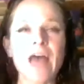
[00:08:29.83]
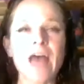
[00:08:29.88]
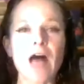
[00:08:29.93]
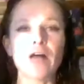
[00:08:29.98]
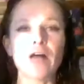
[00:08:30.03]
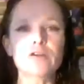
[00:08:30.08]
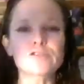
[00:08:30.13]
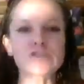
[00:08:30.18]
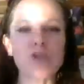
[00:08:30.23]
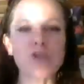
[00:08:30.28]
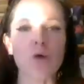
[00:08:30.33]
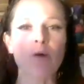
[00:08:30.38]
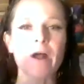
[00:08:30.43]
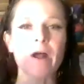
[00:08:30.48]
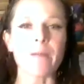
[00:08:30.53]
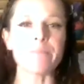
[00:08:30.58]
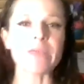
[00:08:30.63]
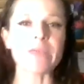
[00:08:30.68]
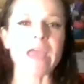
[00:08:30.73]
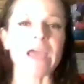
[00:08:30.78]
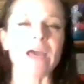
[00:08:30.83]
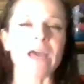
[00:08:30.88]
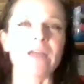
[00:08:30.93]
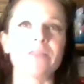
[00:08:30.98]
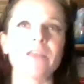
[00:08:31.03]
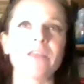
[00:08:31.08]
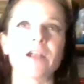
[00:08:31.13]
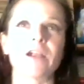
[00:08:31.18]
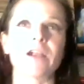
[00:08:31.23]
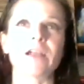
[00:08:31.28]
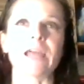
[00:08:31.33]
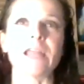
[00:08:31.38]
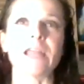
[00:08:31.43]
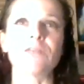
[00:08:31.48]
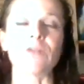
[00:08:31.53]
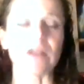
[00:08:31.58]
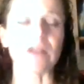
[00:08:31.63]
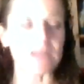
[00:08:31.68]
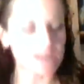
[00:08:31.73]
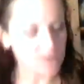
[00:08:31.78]
elk show up and they're
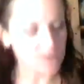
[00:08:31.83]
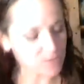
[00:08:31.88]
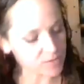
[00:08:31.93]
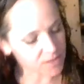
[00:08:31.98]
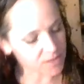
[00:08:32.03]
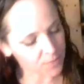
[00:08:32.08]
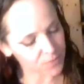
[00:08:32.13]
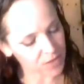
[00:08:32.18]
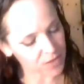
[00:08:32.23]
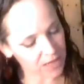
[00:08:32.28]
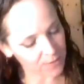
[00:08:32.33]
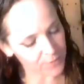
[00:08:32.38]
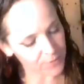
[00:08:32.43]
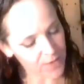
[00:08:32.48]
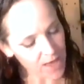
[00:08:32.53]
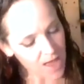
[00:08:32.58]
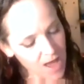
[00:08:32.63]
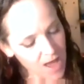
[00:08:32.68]
getting ready to do something.